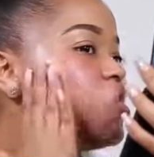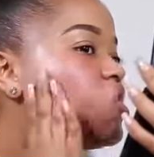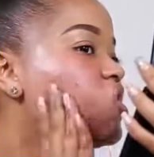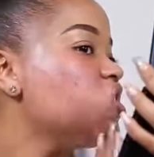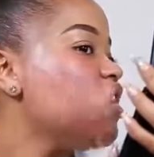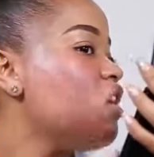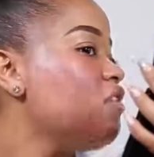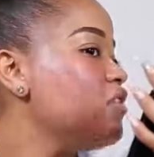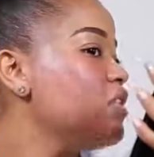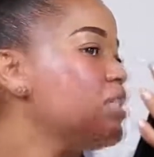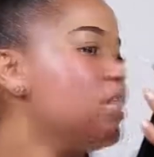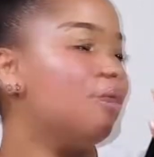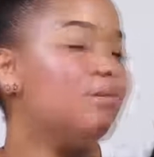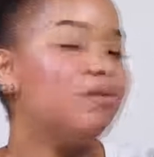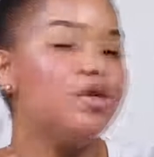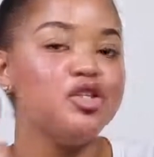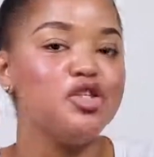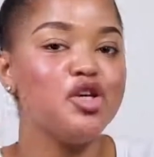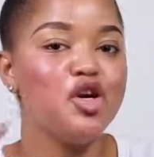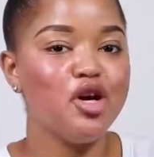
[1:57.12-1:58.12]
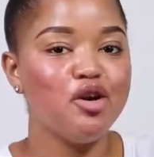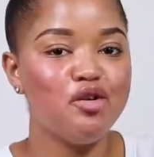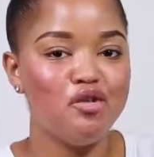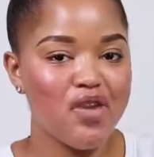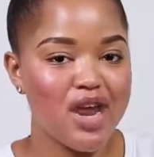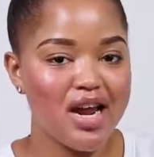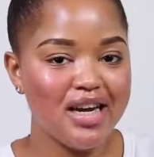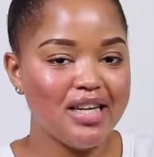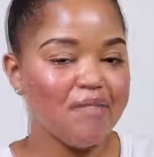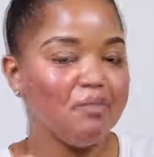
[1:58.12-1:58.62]
So obviously I'm gonna turn
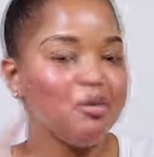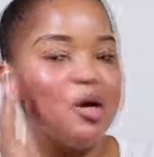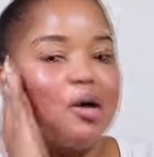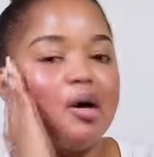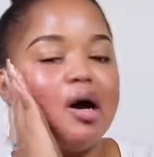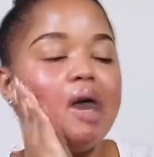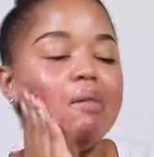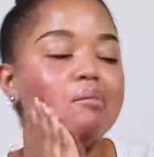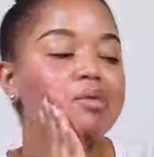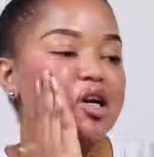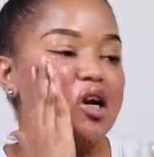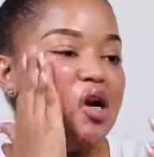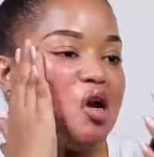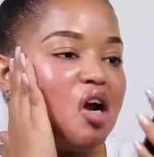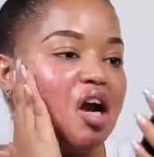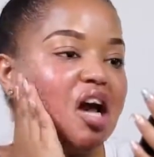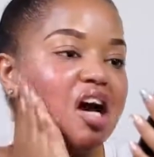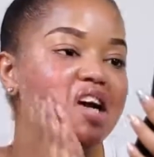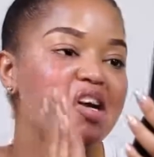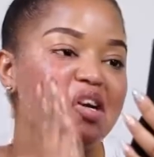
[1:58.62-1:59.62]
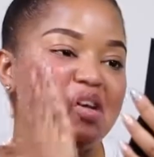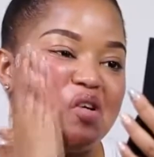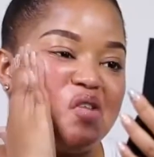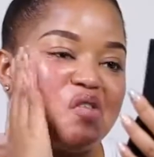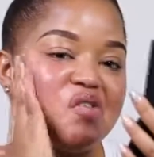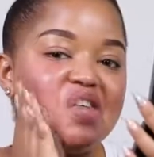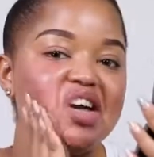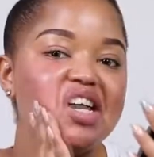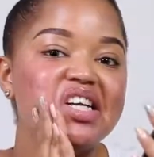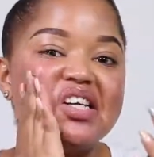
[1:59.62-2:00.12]
red. I'm gonna look like a little
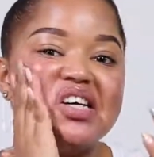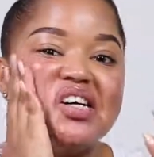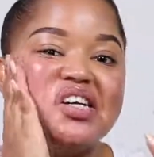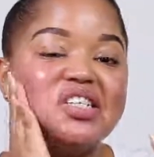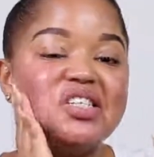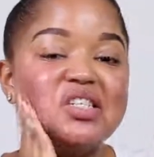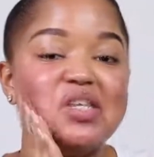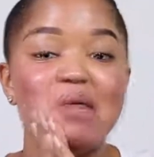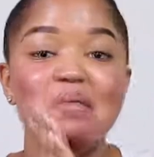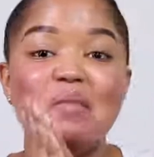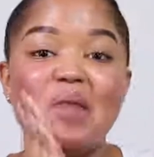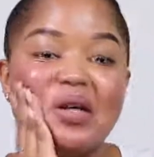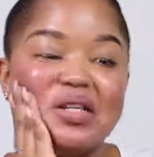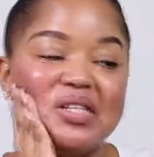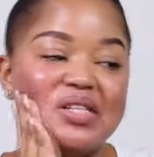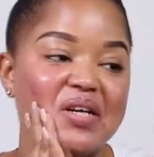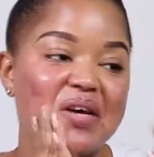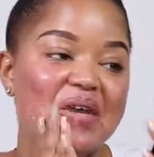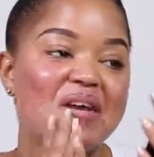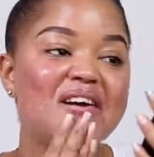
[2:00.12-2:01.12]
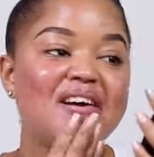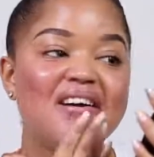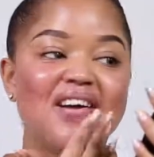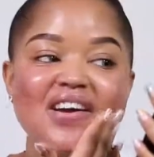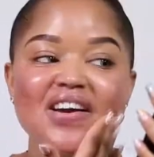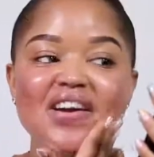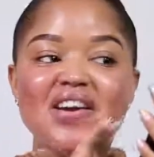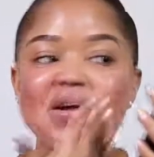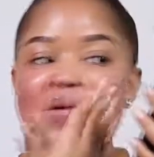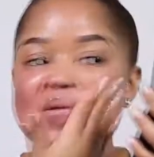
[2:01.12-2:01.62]
red tomato
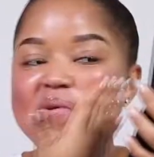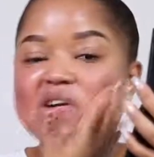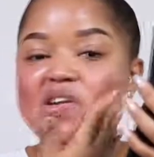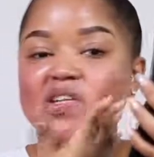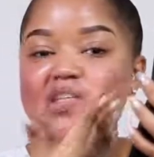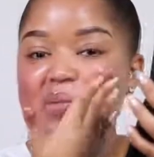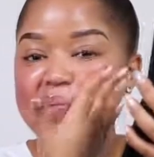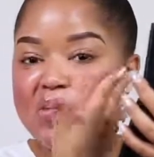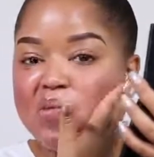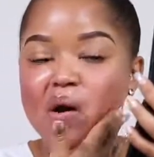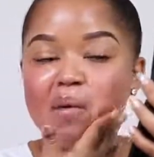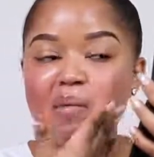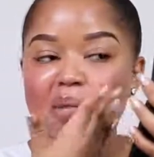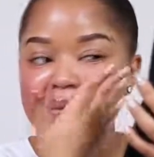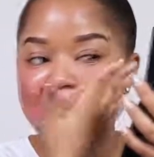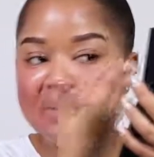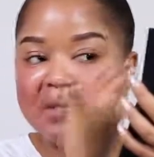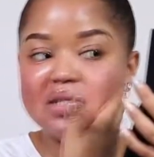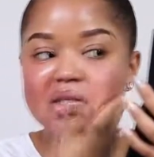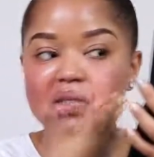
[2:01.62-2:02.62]
because I'm rubbing my